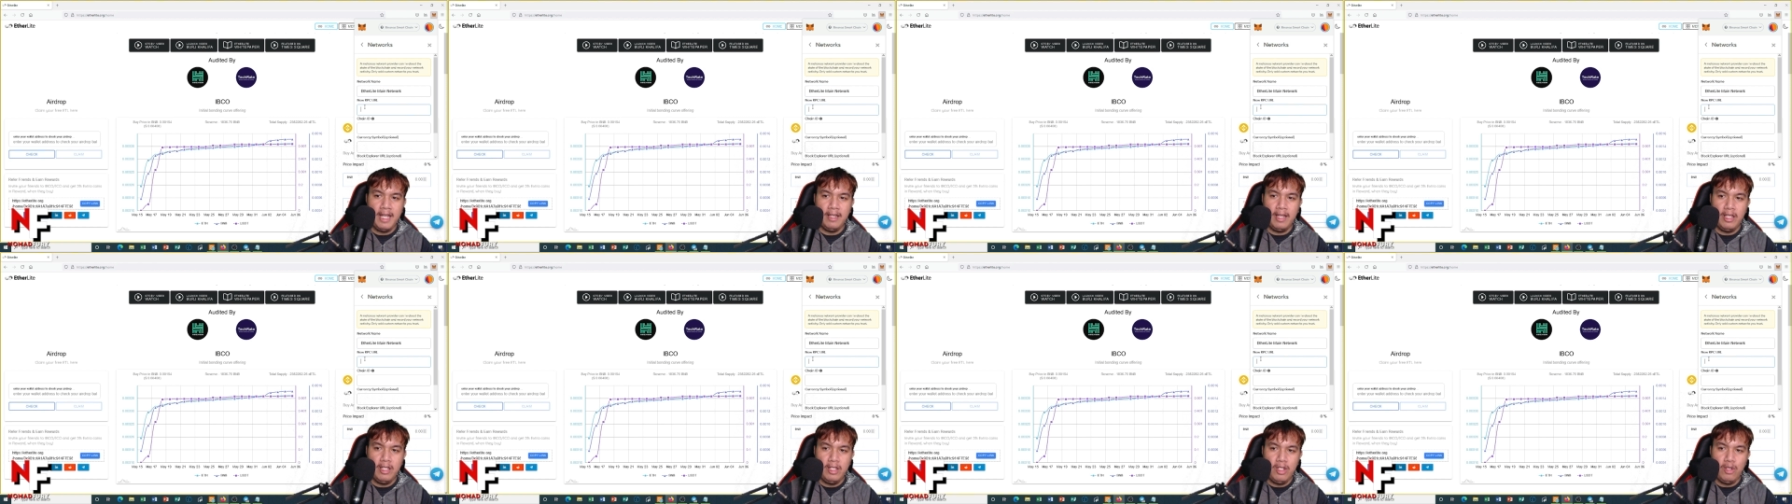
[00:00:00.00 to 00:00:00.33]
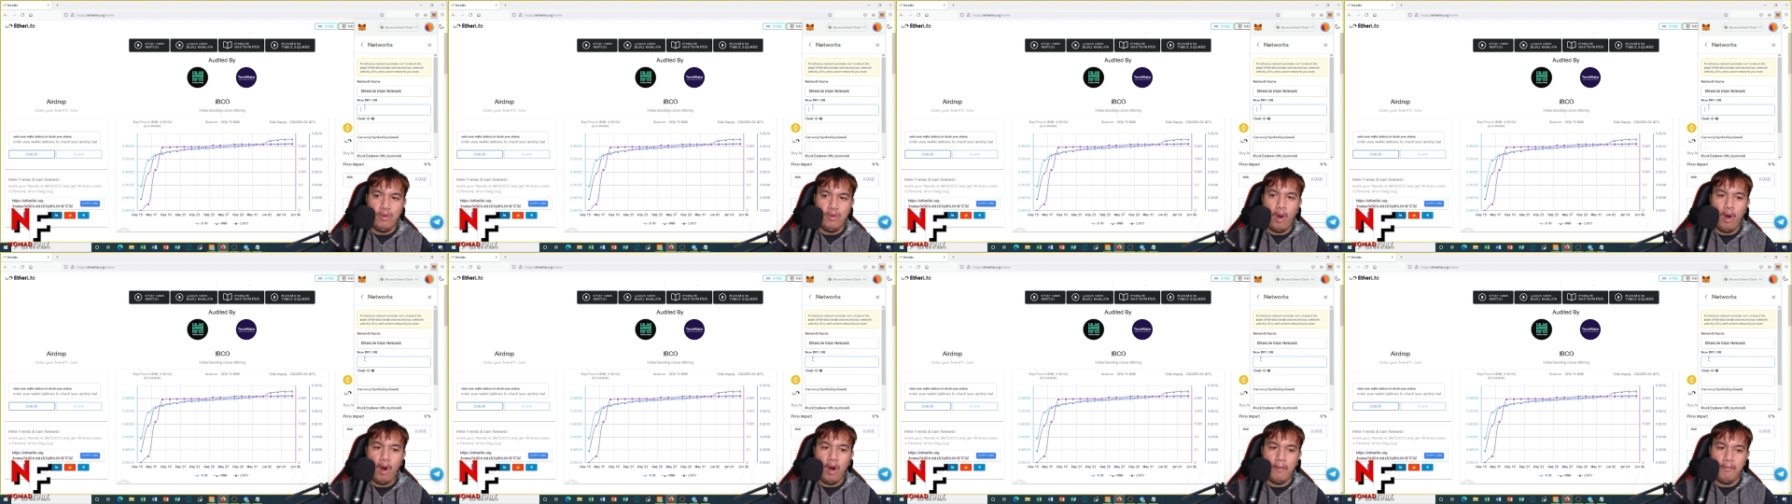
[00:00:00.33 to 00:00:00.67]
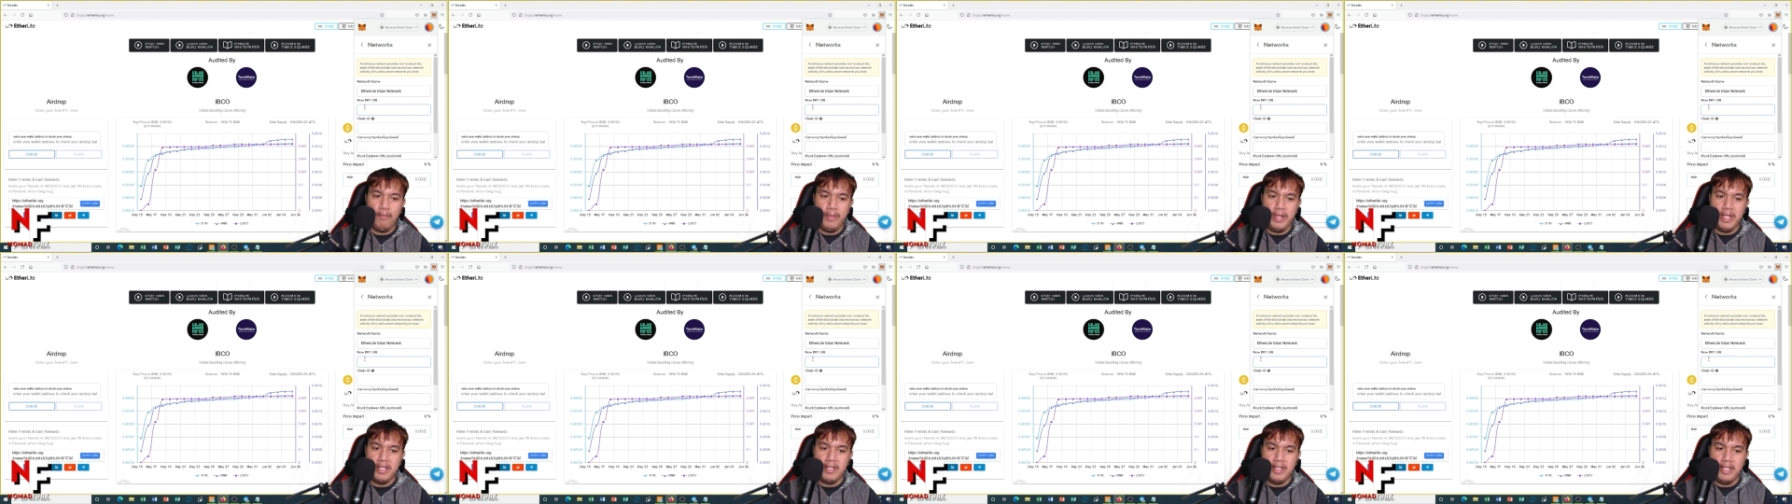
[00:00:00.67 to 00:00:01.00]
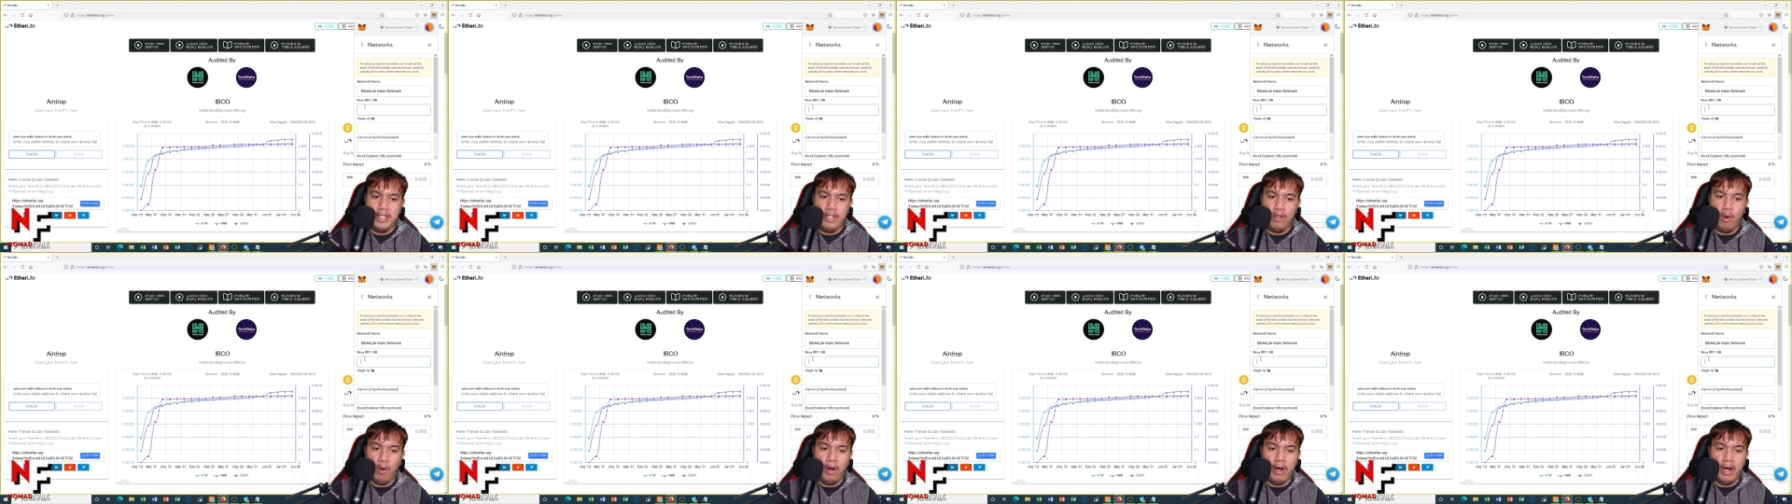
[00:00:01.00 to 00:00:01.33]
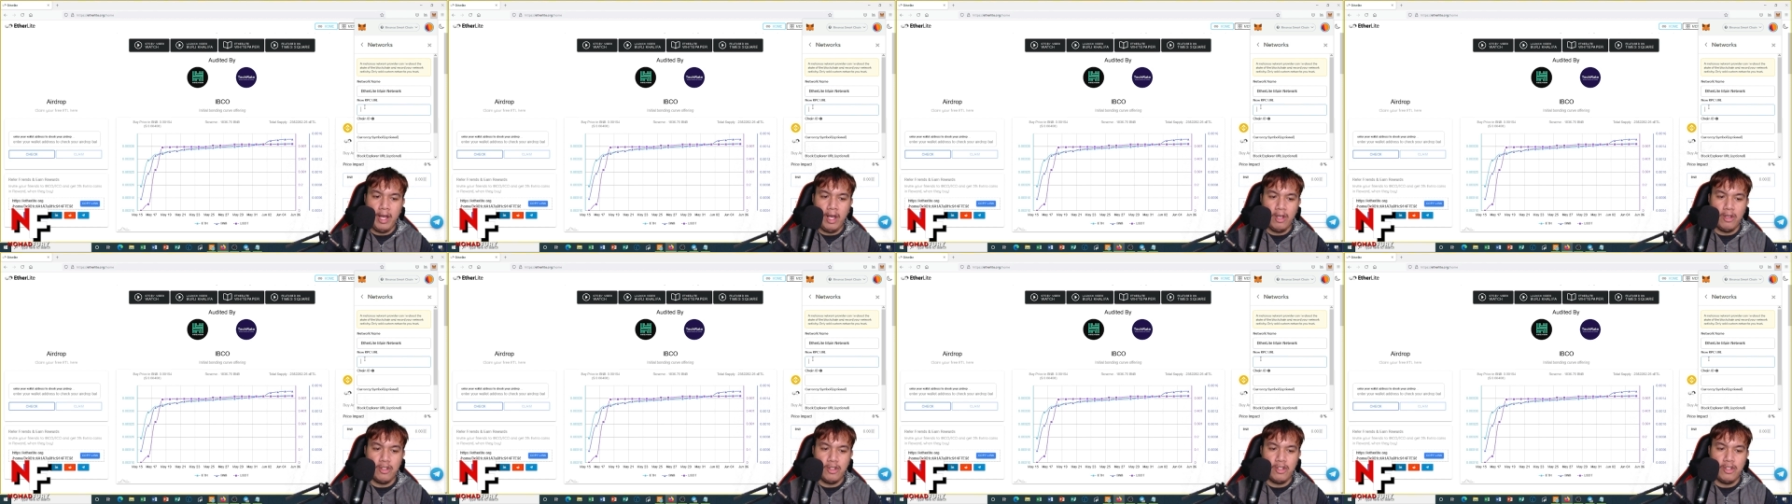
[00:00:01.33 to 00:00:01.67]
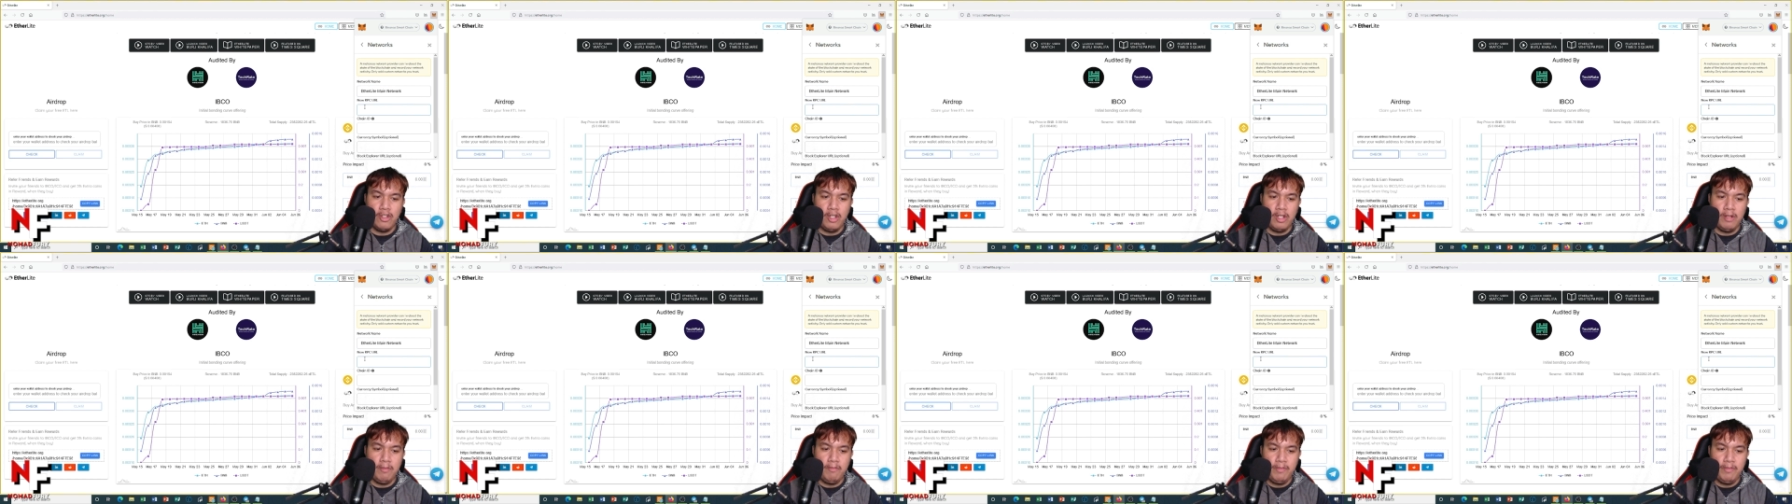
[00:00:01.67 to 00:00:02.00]
the new RPC URL
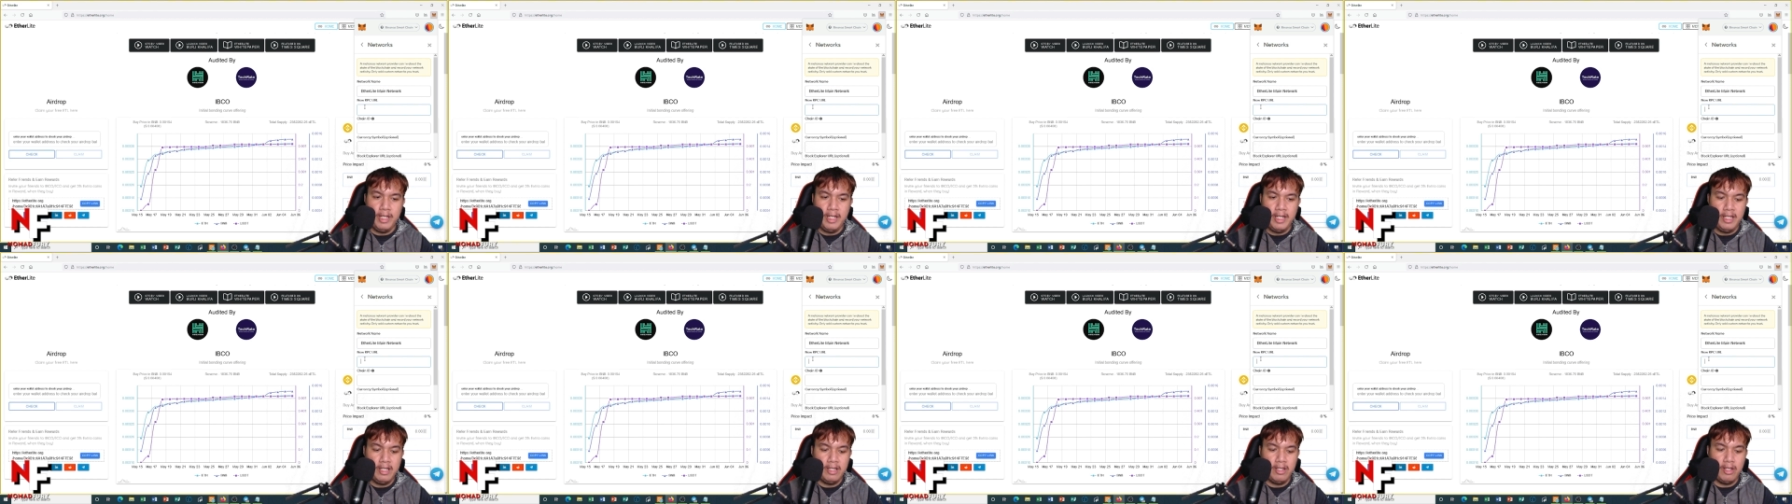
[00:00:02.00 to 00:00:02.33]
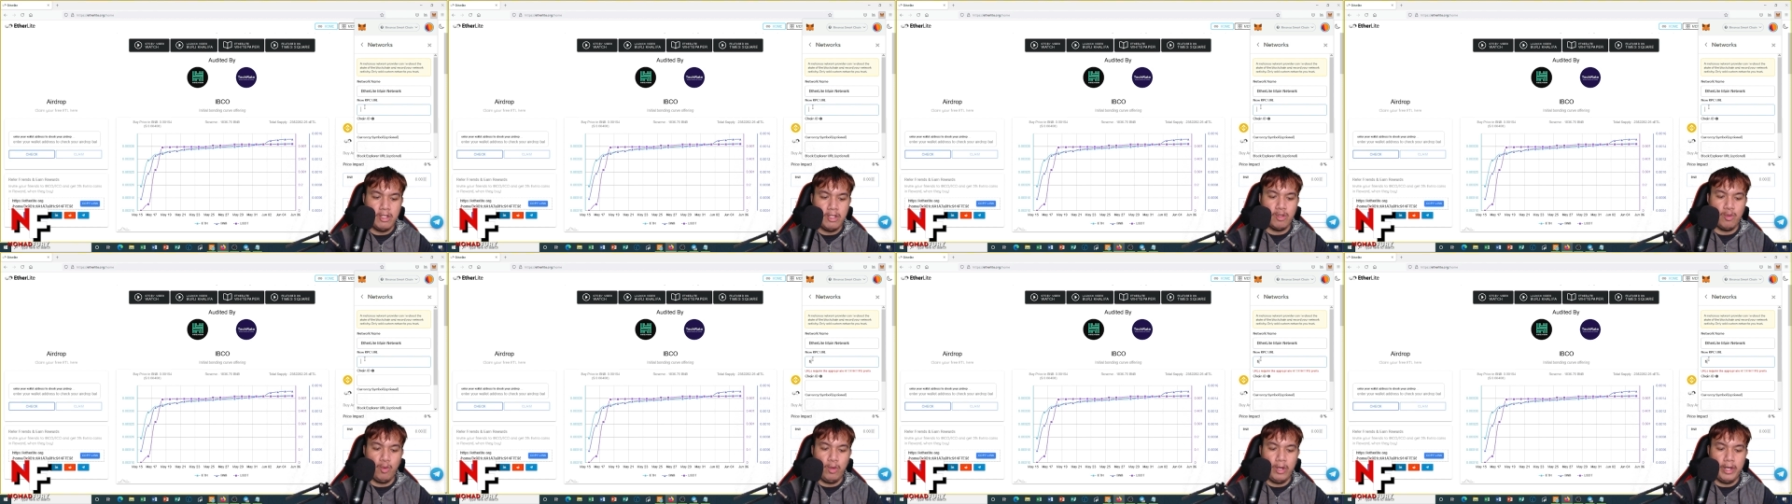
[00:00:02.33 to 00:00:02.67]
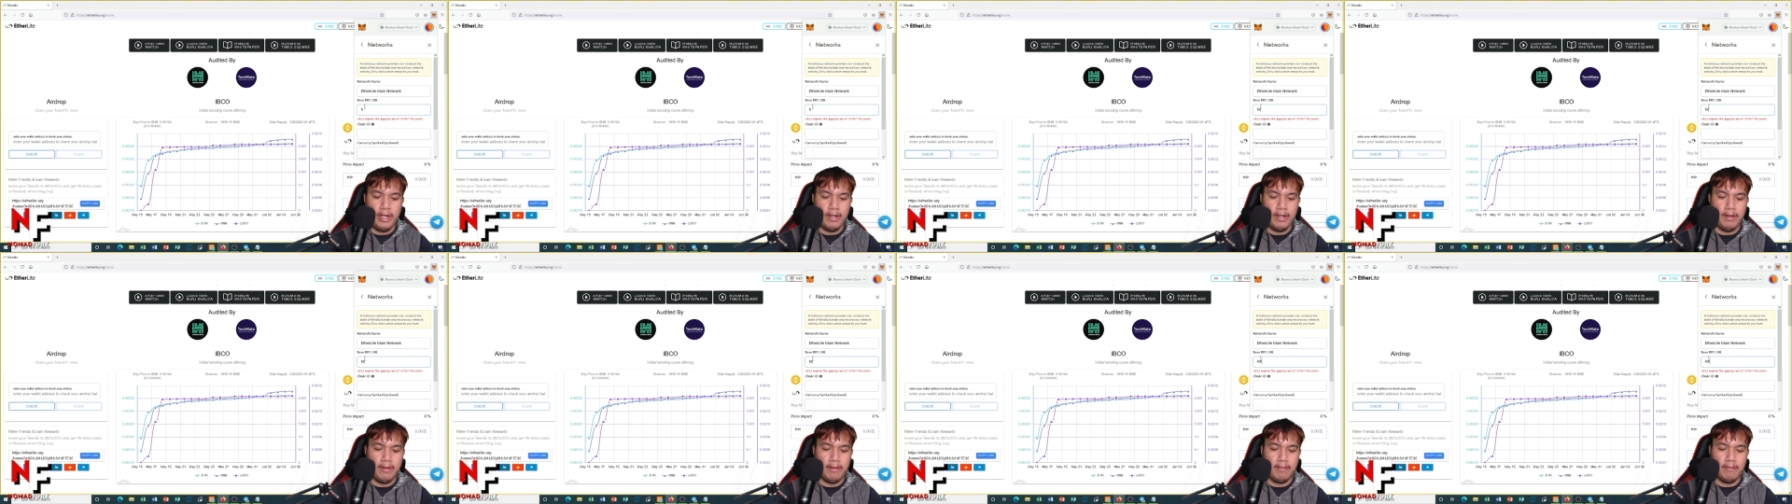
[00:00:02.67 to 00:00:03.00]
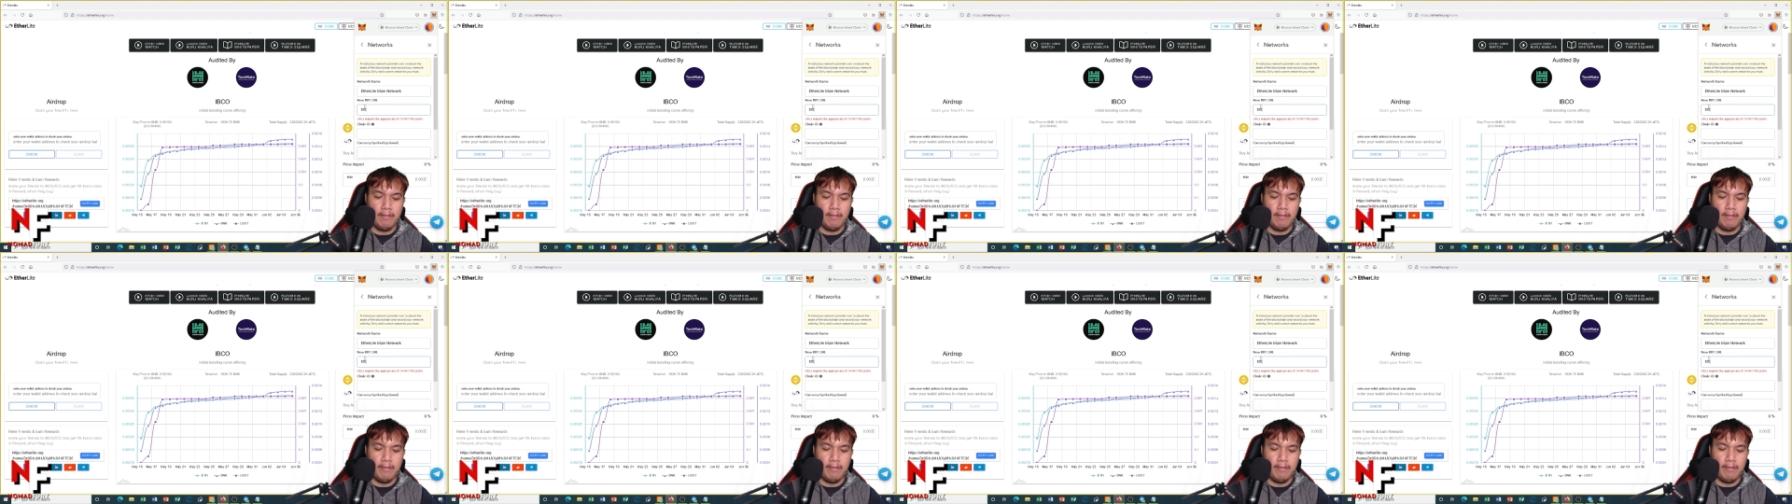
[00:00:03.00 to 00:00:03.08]
should be this one.